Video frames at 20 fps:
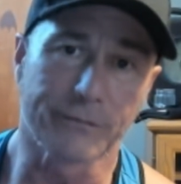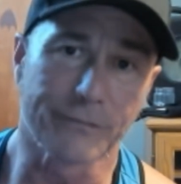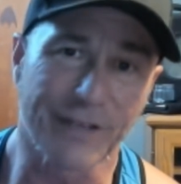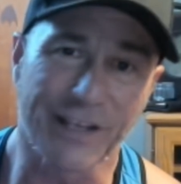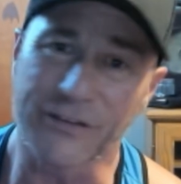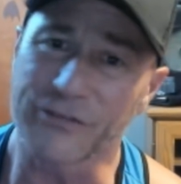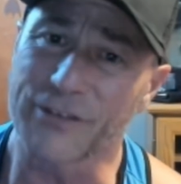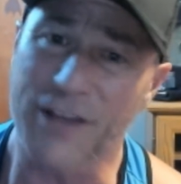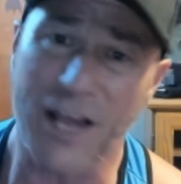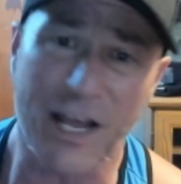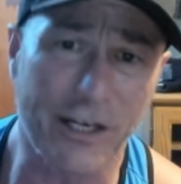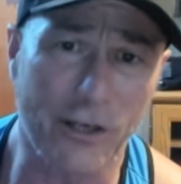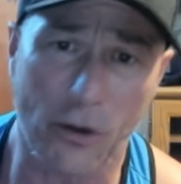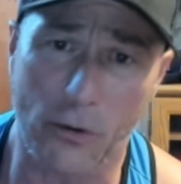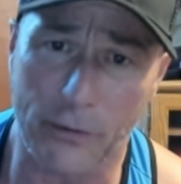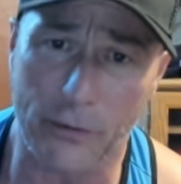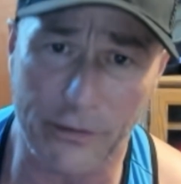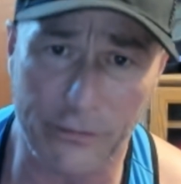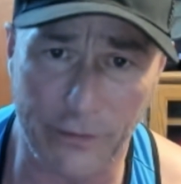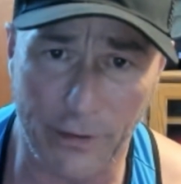is not
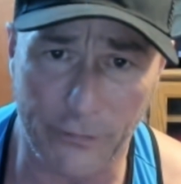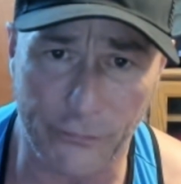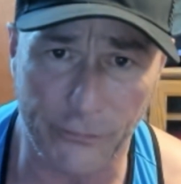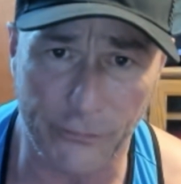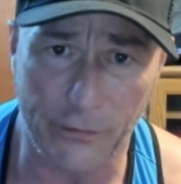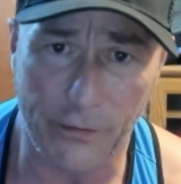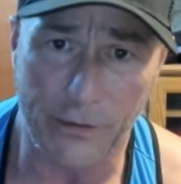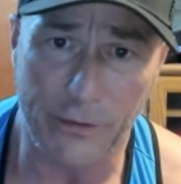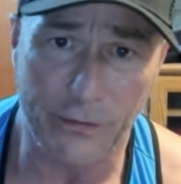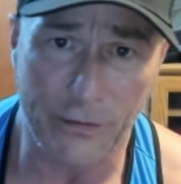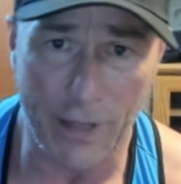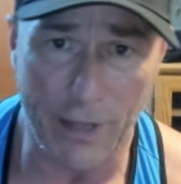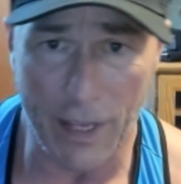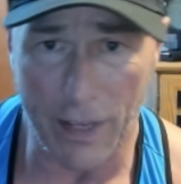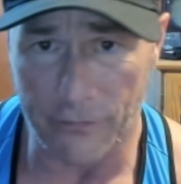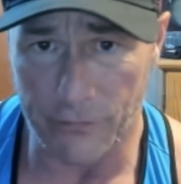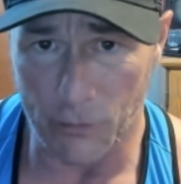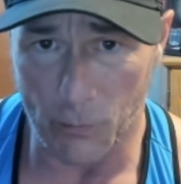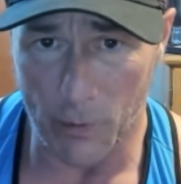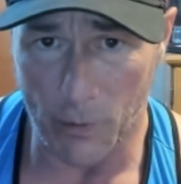always lift the
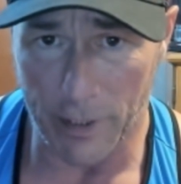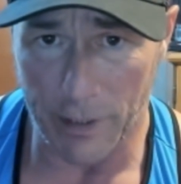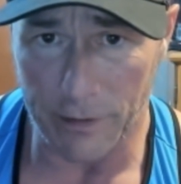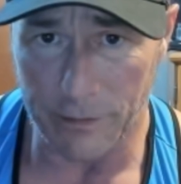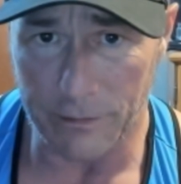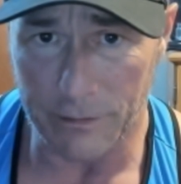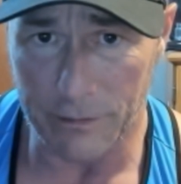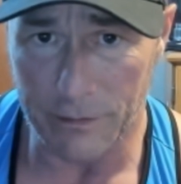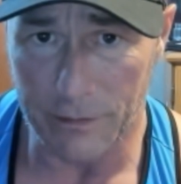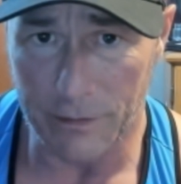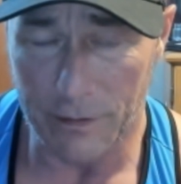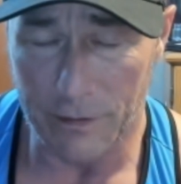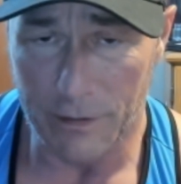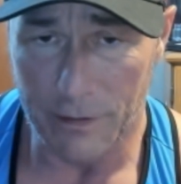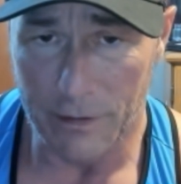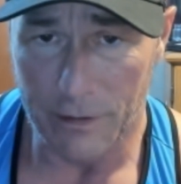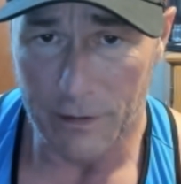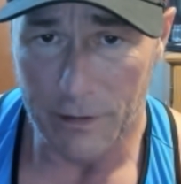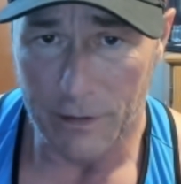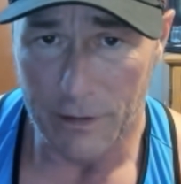heavy weight.
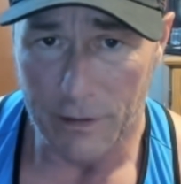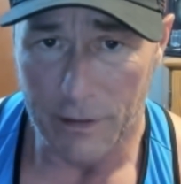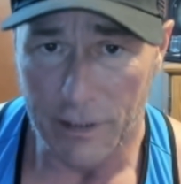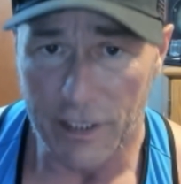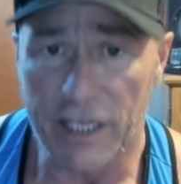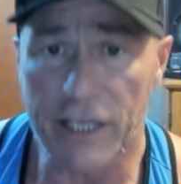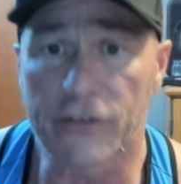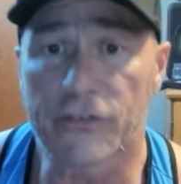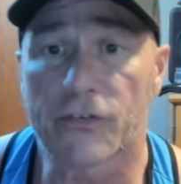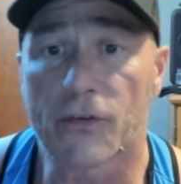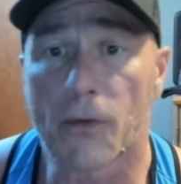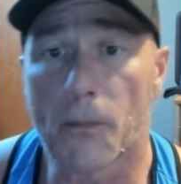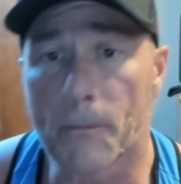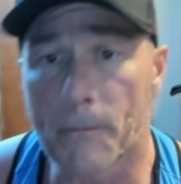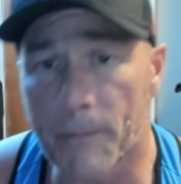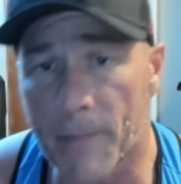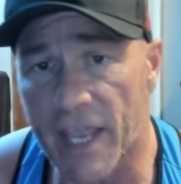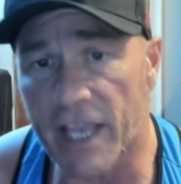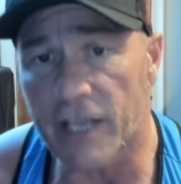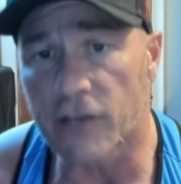It's
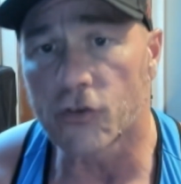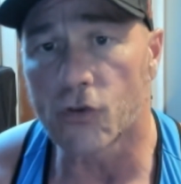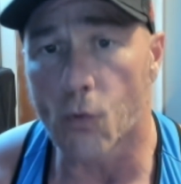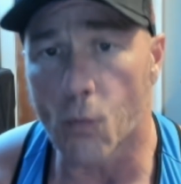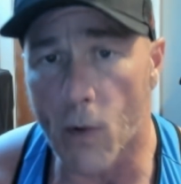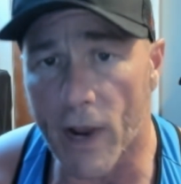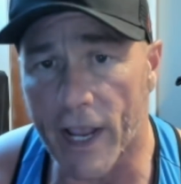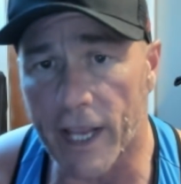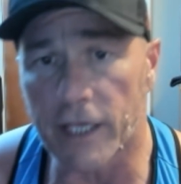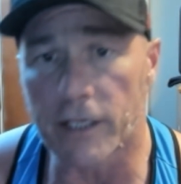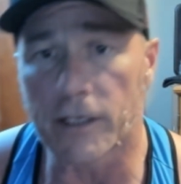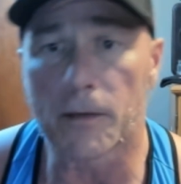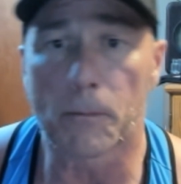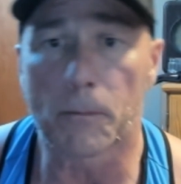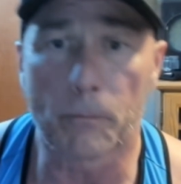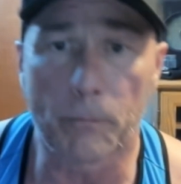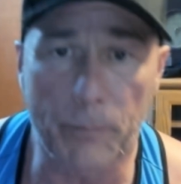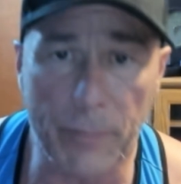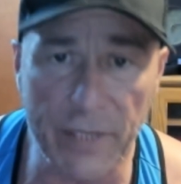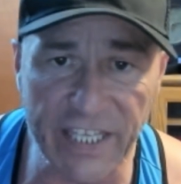make the weight
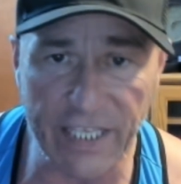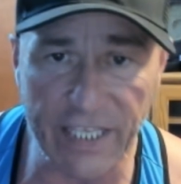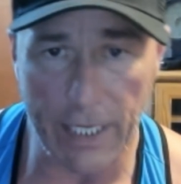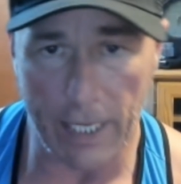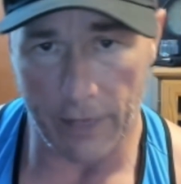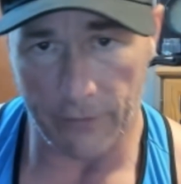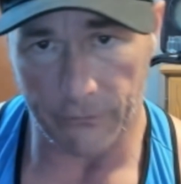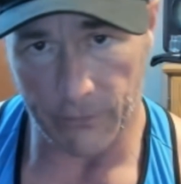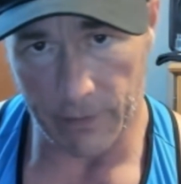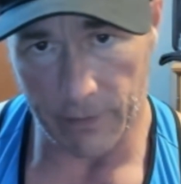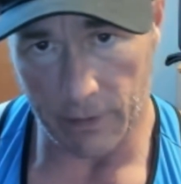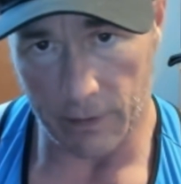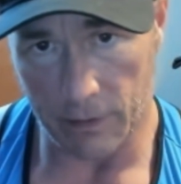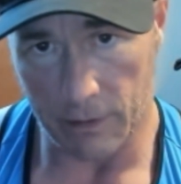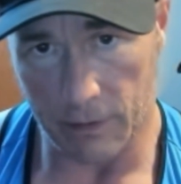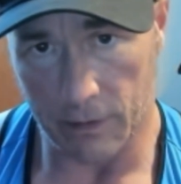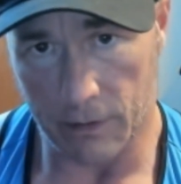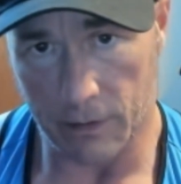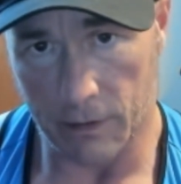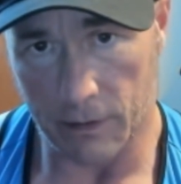be heavy.
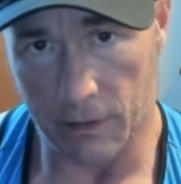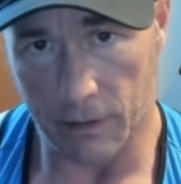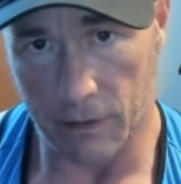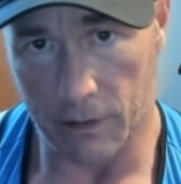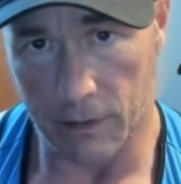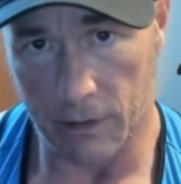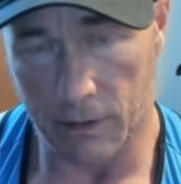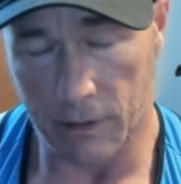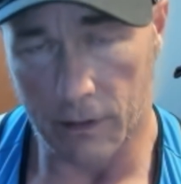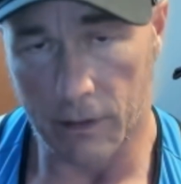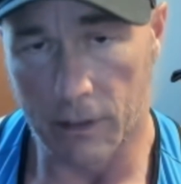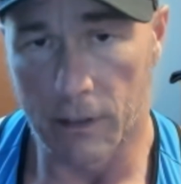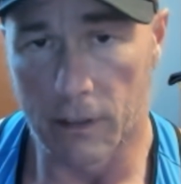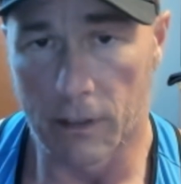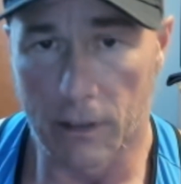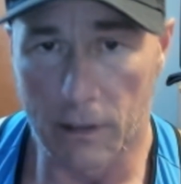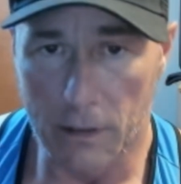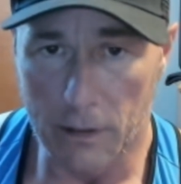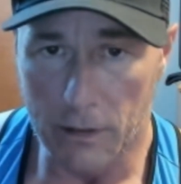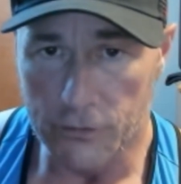
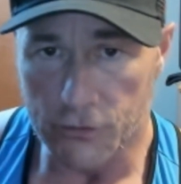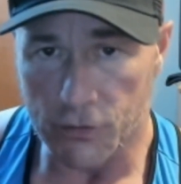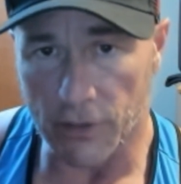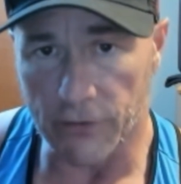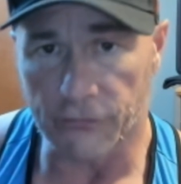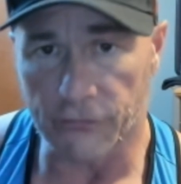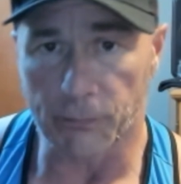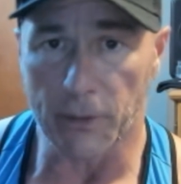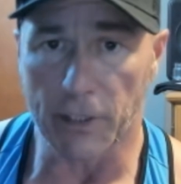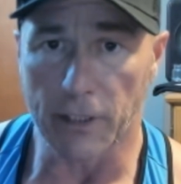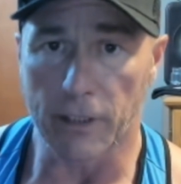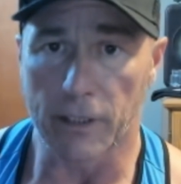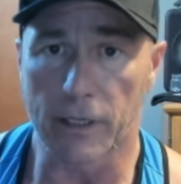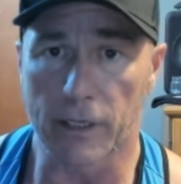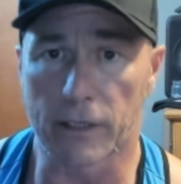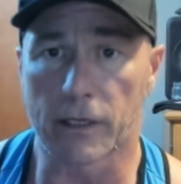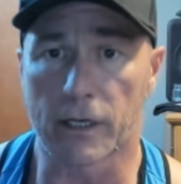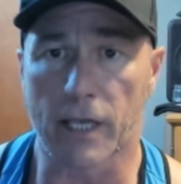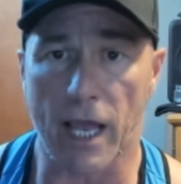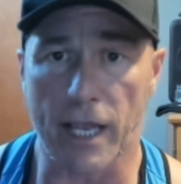Trust me,
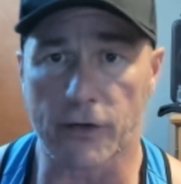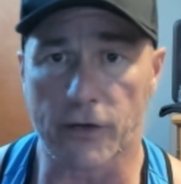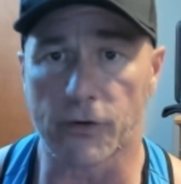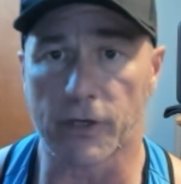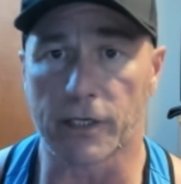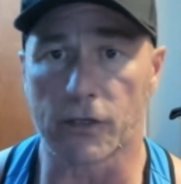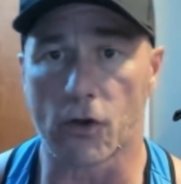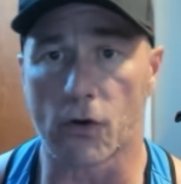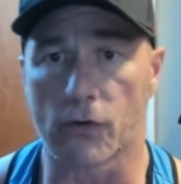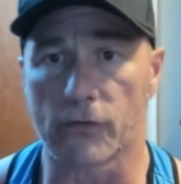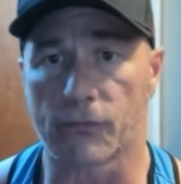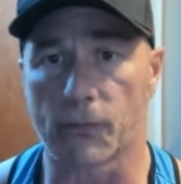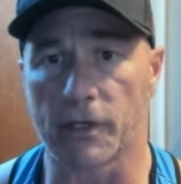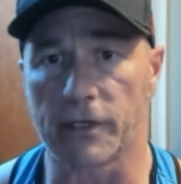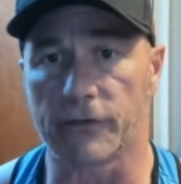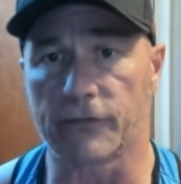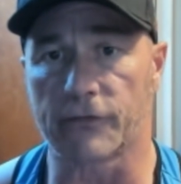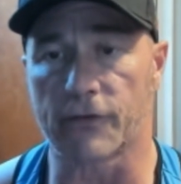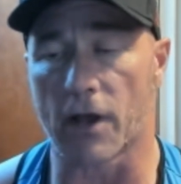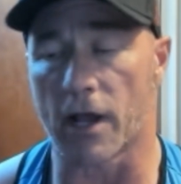Kai Greene knows what
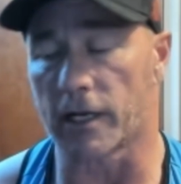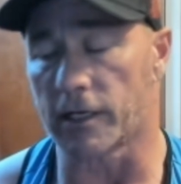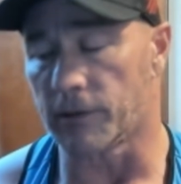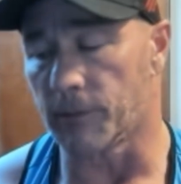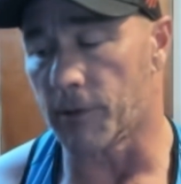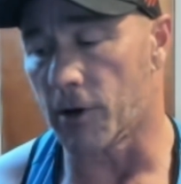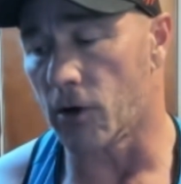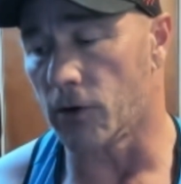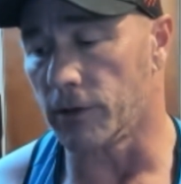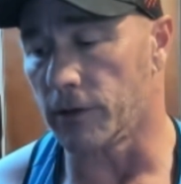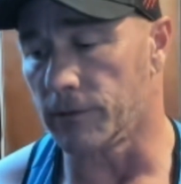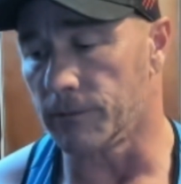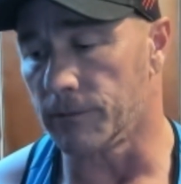he's talking about.